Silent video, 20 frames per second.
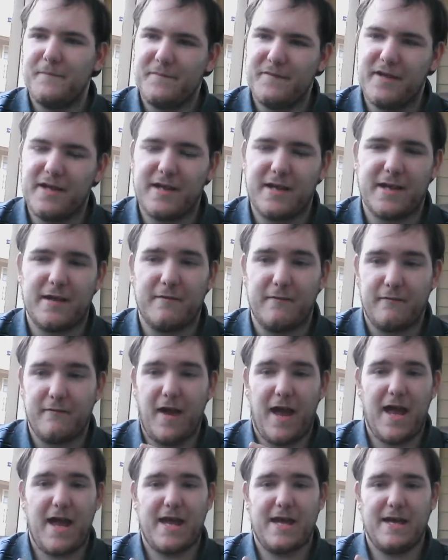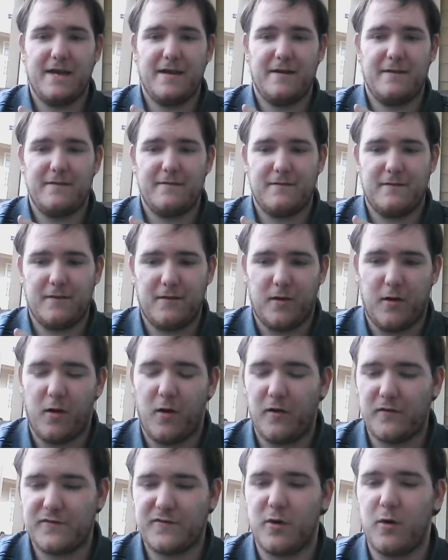and they
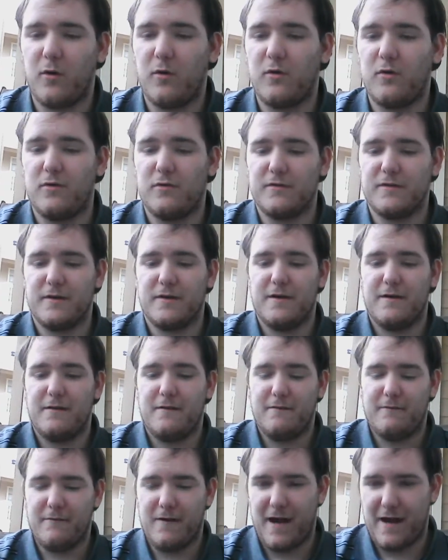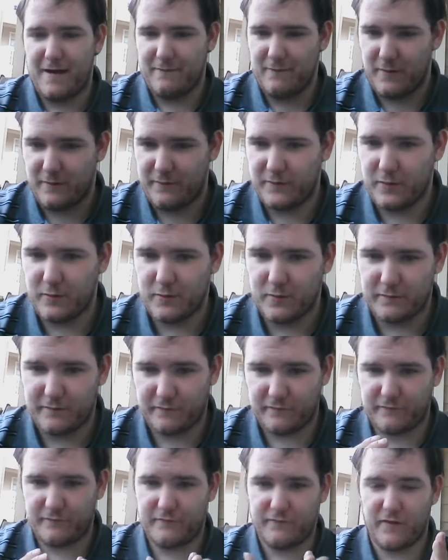all told that reviewer
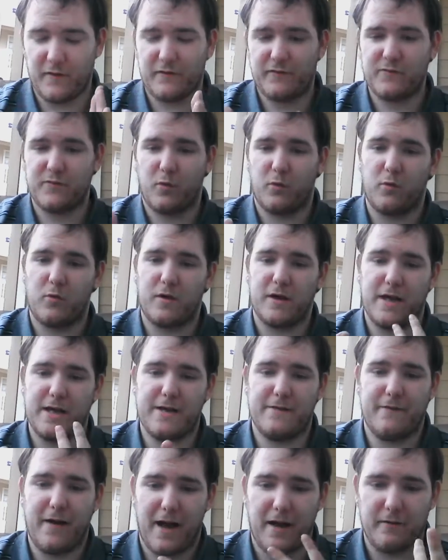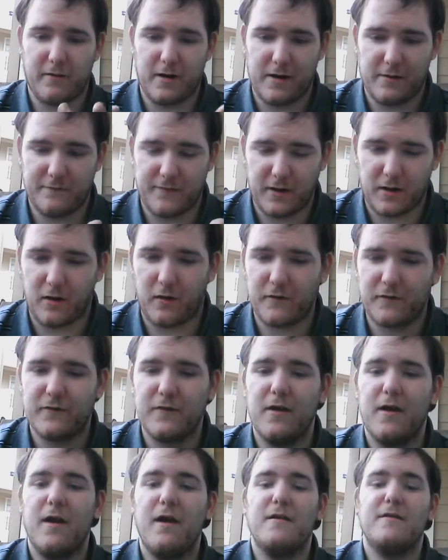the story of how everything all
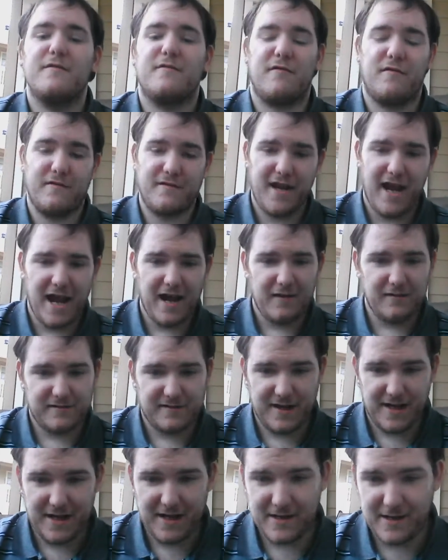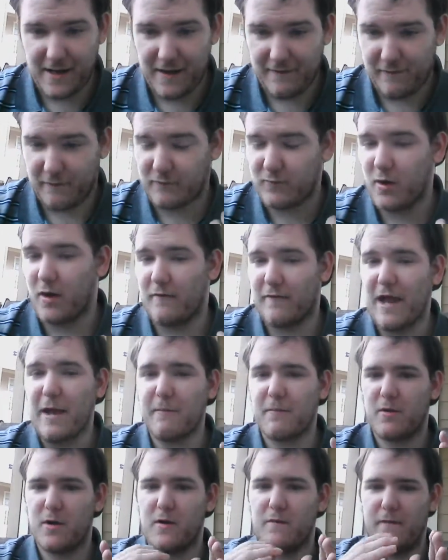turned out, and at the start of the
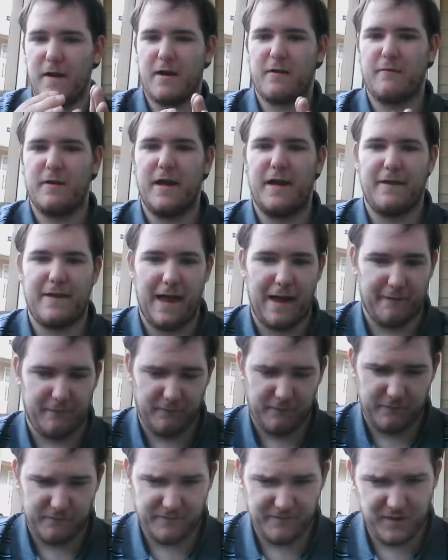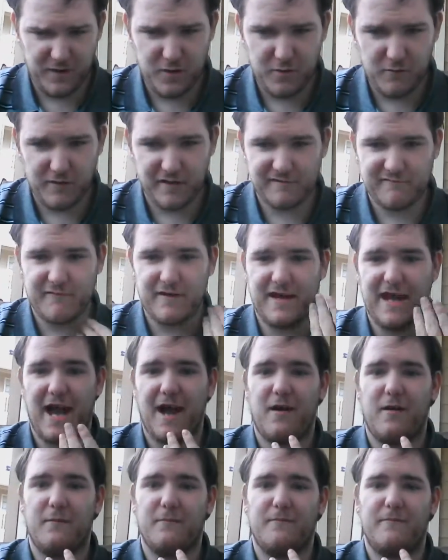episode they are reading that review, which
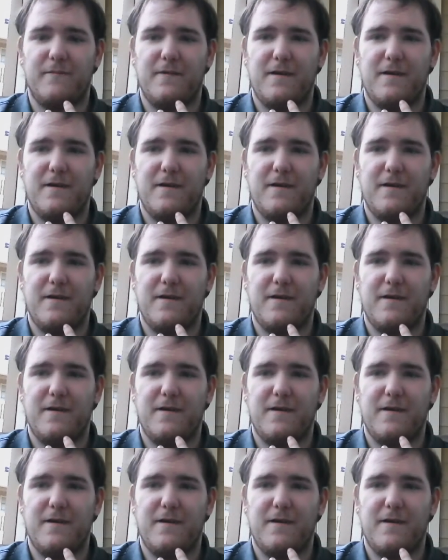recounts